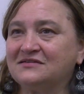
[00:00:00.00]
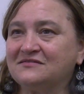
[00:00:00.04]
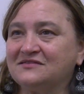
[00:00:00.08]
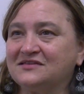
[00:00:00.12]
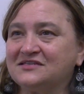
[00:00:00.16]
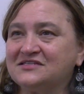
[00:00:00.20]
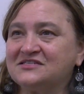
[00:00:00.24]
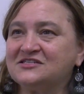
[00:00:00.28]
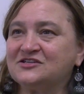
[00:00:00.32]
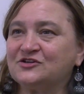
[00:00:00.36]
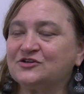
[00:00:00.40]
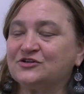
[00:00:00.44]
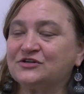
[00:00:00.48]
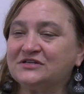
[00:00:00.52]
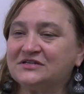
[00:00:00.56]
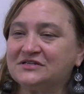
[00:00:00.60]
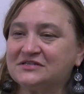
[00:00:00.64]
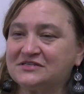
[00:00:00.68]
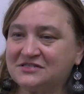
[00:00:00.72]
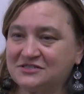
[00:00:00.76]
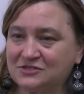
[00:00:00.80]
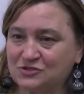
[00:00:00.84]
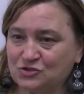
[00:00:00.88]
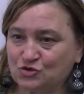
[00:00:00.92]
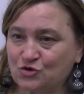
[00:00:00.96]
the
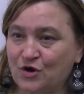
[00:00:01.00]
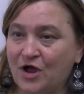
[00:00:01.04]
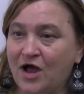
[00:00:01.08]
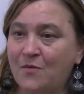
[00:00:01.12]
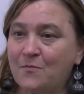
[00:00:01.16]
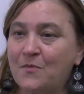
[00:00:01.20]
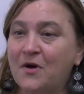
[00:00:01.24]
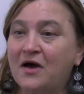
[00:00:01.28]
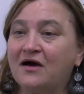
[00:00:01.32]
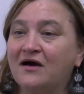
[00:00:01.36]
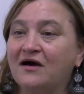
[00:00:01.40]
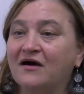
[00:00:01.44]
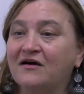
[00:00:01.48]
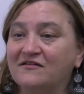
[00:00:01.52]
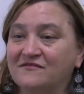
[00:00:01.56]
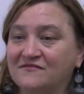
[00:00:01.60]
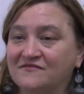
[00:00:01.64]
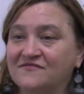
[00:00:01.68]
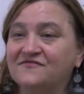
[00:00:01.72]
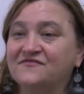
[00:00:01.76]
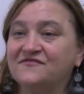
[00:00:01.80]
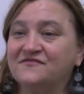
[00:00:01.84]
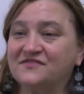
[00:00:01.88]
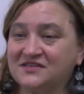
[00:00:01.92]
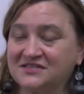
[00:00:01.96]
serious drama
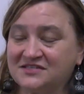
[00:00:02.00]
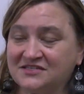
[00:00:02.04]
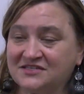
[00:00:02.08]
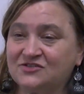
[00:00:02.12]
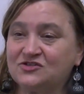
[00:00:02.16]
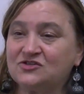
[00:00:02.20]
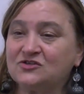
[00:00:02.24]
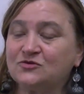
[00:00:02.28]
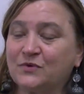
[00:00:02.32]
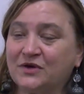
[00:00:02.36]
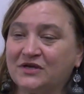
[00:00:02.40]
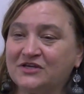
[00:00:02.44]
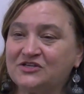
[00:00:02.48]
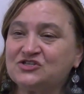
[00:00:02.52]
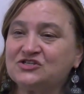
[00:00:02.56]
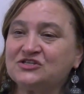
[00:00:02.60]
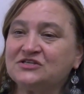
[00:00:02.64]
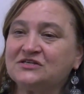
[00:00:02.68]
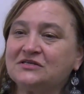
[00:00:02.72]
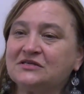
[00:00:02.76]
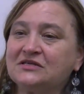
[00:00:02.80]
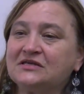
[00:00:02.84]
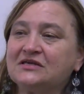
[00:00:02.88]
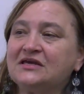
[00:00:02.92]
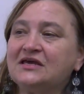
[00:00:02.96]
of the
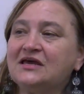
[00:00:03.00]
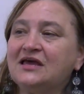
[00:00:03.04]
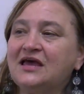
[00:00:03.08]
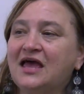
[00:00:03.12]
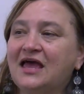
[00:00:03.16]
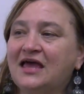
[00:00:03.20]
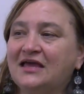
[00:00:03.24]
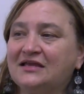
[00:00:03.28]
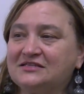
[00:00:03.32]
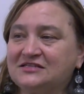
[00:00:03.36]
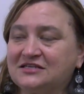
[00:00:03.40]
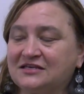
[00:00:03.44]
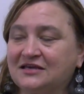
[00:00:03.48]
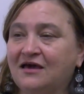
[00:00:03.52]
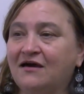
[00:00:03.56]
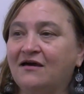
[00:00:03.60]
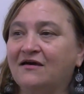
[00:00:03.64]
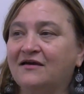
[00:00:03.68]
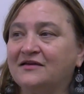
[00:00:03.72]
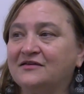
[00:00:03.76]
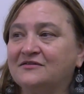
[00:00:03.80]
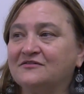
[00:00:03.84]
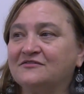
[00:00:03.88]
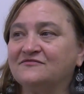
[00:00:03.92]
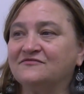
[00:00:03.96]
situation and to
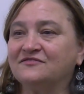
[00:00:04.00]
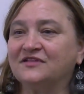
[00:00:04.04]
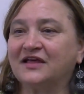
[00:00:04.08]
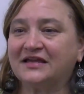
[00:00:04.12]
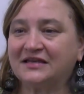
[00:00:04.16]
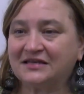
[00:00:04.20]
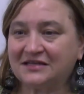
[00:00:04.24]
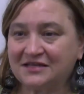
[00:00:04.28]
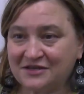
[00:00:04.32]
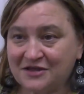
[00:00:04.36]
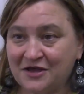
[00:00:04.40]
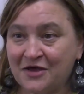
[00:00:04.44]
kind of lighten it